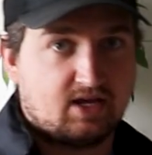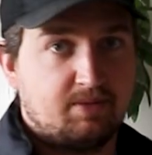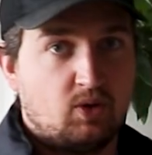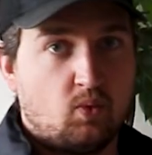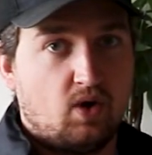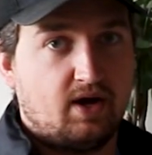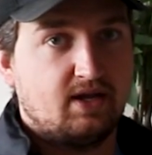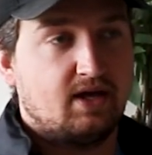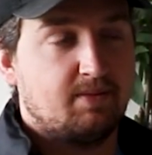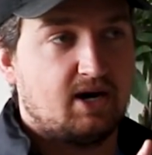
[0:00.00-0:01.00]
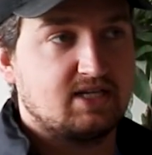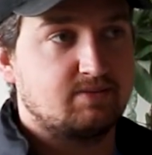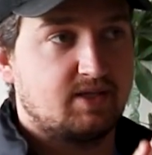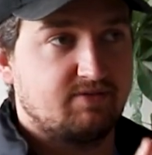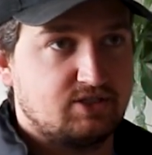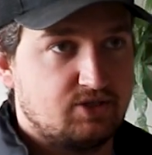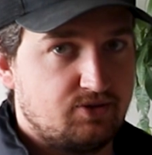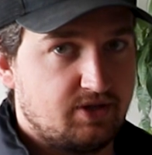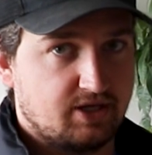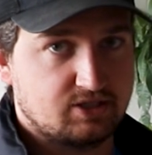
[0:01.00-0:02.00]
it can be one and possibly even
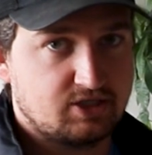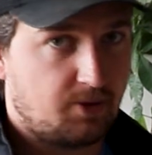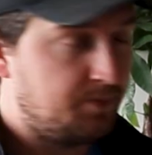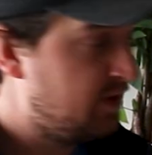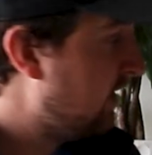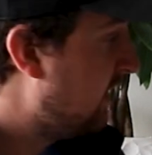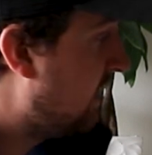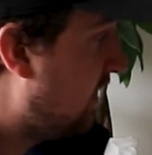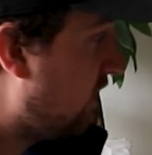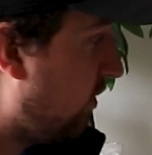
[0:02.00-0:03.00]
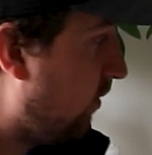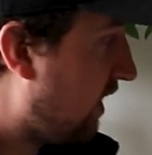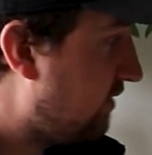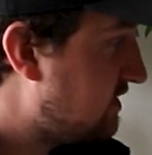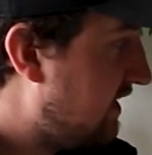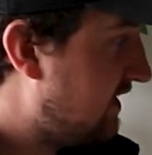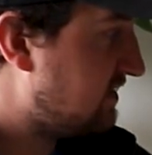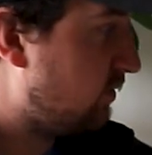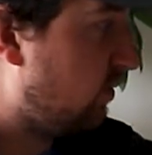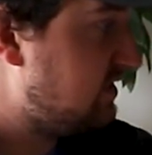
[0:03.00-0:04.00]
two things. So what I was saying
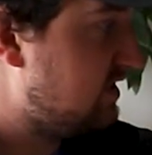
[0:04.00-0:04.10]
is, once